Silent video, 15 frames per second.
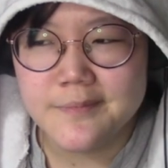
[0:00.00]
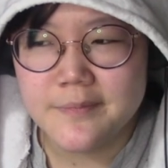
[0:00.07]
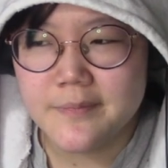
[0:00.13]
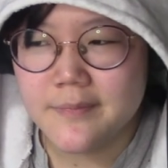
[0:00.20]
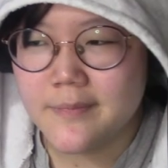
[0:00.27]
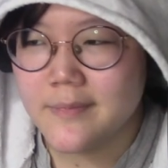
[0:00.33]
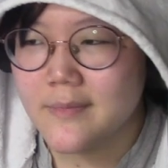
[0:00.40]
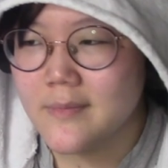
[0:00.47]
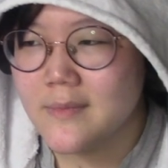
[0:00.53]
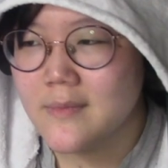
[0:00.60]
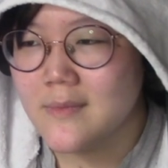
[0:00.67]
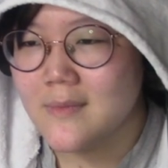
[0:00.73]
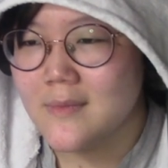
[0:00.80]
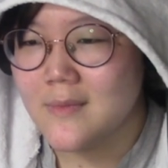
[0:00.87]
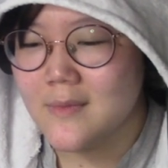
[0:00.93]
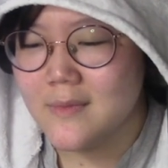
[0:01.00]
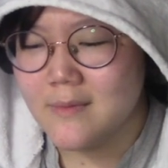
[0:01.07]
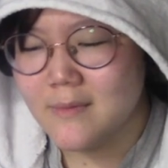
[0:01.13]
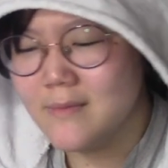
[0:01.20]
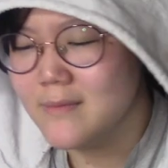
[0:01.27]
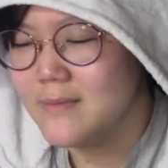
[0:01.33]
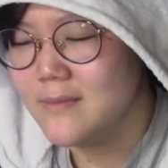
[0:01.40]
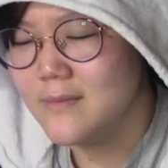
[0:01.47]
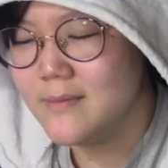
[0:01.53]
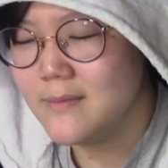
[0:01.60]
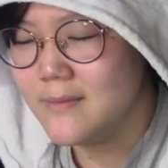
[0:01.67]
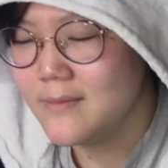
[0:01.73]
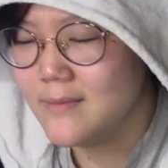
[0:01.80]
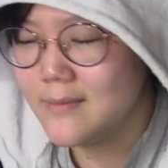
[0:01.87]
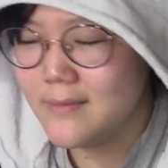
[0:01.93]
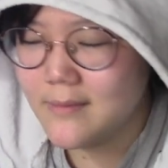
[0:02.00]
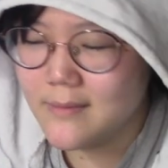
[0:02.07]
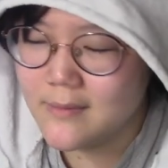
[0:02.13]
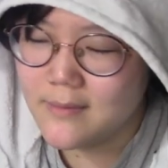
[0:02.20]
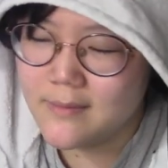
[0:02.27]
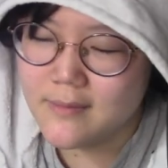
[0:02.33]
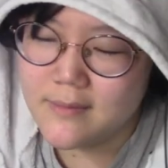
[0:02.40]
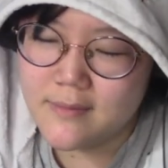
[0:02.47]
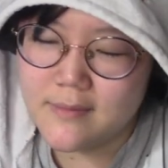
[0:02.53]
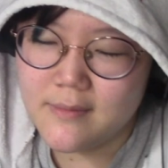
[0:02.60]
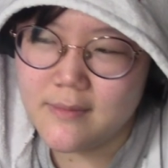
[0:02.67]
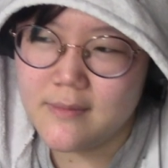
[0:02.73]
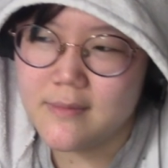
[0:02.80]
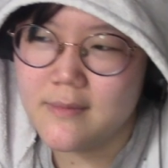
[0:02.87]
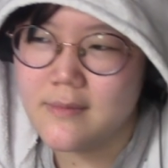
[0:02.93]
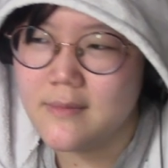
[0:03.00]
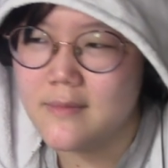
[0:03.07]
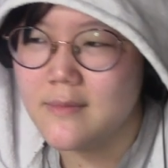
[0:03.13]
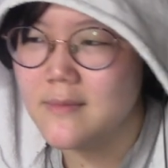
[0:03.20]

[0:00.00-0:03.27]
[no speech]